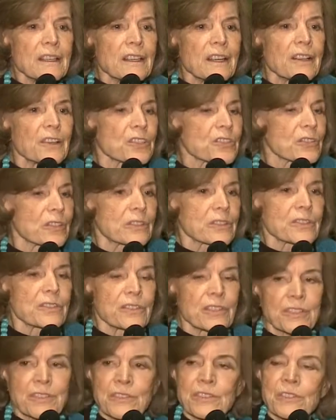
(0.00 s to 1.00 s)
a certain
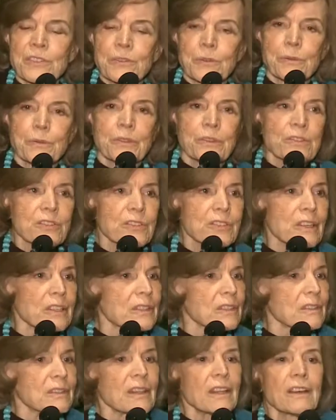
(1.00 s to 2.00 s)
distance from the
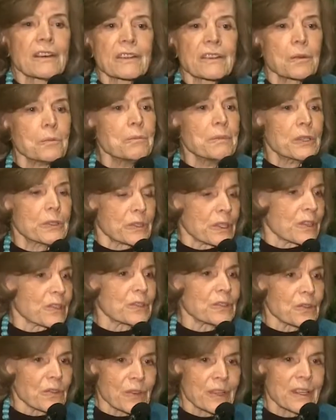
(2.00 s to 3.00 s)
sun, the
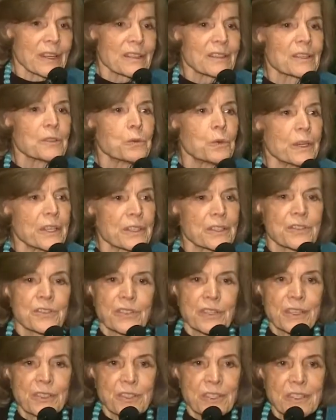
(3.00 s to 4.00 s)
miracle that we
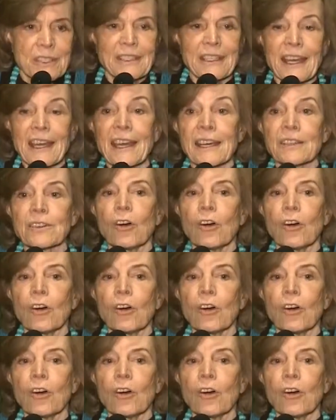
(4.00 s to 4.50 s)
exist at